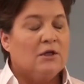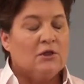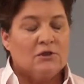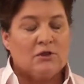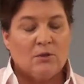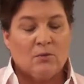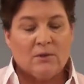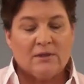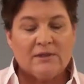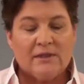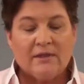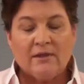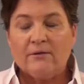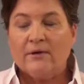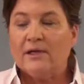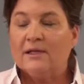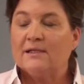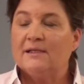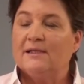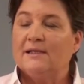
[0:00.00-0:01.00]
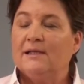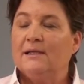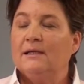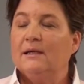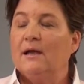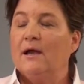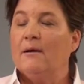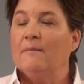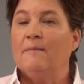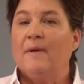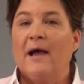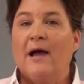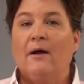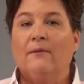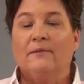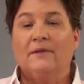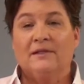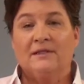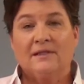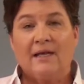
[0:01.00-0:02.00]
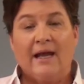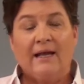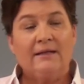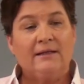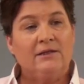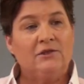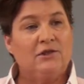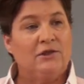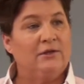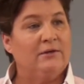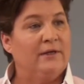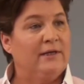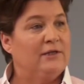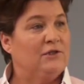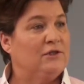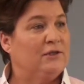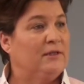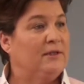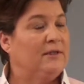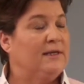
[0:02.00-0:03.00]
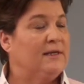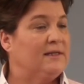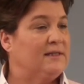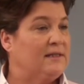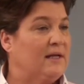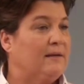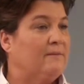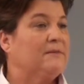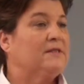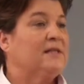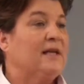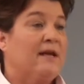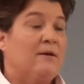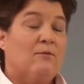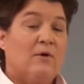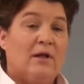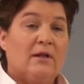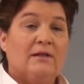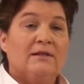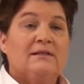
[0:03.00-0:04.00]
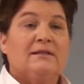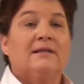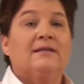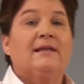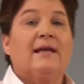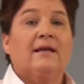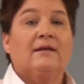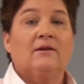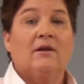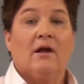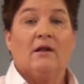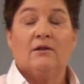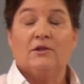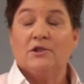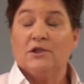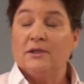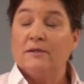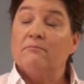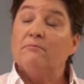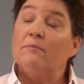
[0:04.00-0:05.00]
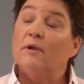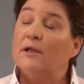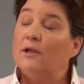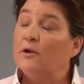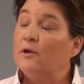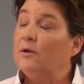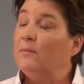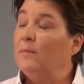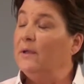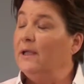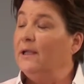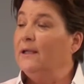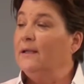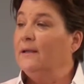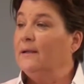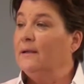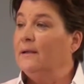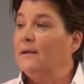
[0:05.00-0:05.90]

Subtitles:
So what's interesting about the silent generation is some say, well, it's the technology. It could be.